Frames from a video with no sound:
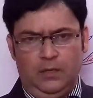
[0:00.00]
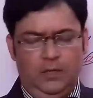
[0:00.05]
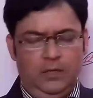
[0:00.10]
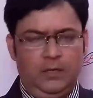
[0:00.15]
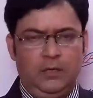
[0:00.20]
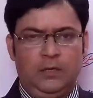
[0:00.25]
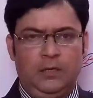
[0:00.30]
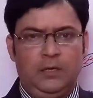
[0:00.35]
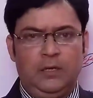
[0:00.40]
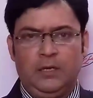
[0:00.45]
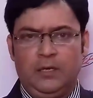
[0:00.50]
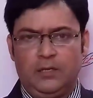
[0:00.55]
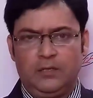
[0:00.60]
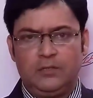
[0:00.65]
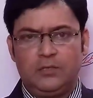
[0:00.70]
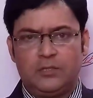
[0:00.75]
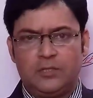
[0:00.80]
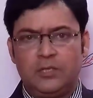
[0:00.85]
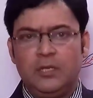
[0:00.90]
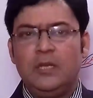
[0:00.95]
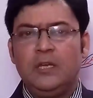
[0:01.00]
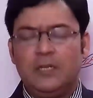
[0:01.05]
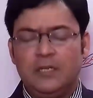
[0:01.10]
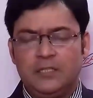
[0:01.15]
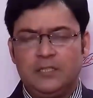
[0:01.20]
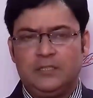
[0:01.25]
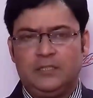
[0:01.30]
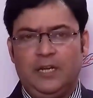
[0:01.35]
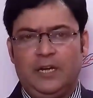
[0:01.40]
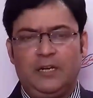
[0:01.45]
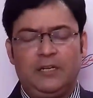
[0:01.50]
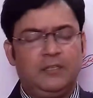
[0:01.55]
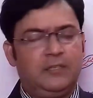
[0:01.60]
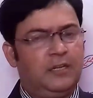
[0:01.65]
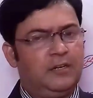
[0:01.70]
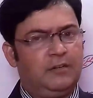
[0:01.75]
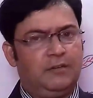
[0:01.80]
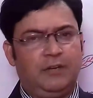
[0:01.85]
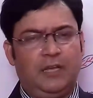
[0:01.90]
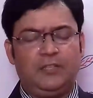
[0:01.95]
is dead,
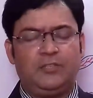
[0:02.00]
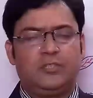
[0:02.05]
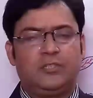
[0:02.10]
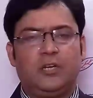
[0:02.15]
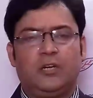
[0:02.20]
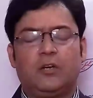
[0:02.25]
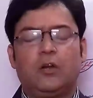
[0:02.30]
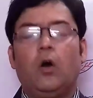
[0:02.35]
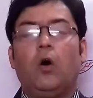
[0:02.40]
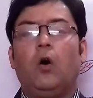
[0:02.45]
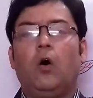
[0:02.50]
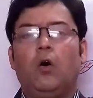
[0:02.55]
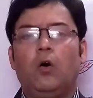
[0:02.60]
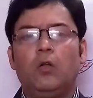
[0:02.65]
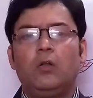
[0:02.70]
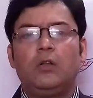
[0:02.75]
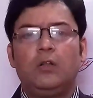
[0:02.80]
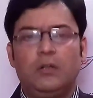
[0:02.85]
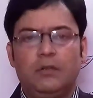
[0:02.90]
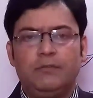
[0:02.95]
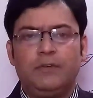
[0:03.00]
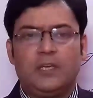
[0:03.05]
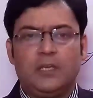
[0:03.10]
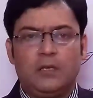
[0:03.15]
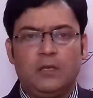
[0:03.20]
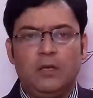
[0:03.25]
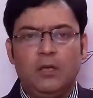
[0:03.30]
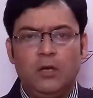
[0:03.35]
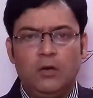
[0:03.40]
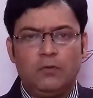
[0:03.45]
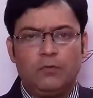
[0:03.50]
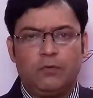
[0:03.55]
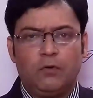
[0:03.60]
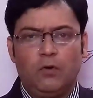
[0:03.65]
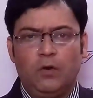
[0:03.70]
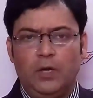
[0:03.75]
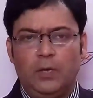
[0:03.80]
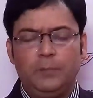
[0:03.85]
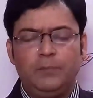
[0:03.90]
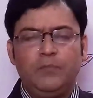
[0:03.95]
the rest are all living.
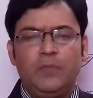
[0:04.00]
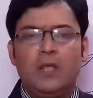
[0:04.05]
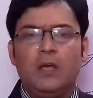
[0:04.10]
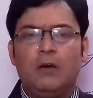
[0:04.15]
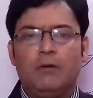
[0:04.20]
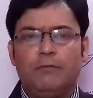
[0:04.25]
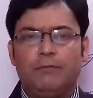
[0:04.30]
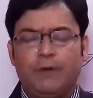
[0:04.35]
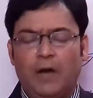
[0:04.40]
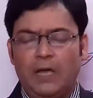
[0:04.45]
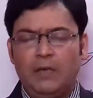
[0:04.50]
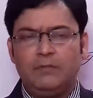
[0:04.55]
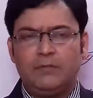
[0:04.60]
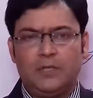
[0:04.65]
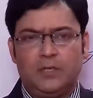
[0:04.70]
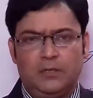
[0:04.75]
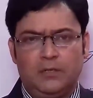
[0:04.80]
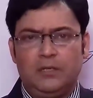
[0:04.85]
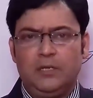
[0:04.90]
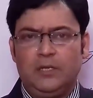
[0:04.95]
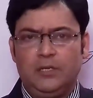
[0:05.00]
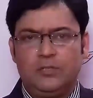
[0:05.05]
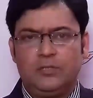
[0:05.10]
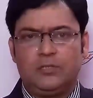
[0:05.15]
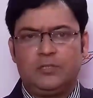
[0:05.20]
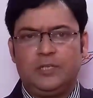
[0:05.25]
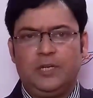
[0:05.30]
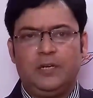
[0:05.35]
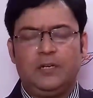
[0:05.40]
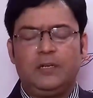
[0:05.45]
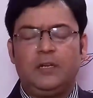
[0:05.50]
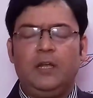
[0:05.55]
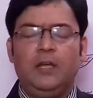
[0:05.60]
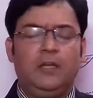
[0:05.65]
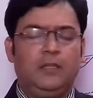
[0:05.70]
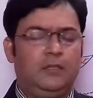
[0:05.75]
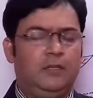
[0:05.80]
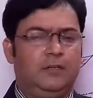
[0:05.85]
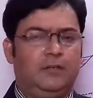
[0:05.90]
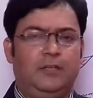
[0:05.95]
Phloem fiber is dead,
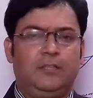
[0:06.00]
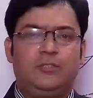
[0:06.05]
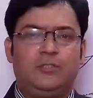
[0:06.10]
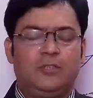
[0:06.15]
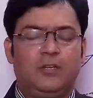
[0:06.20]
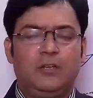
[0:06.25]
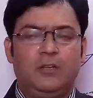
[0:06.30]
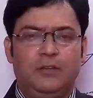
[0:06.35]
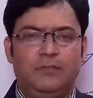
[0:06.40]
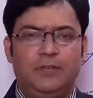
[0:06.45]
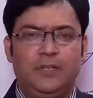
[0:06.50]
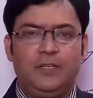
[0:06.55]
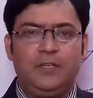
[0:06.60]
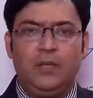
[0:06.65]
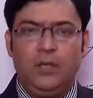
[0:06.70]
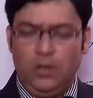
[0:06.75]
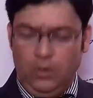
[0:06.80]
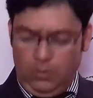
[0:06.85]
the rest are living.